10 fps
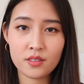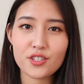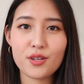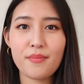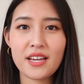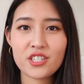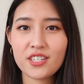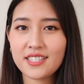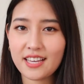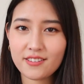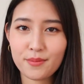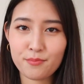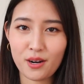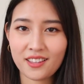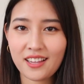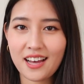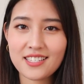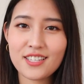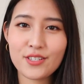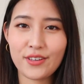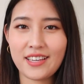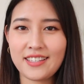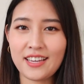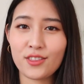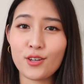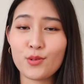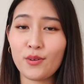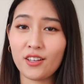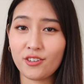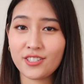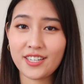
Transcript: So make sure to save some breadth classes so you can take those while you're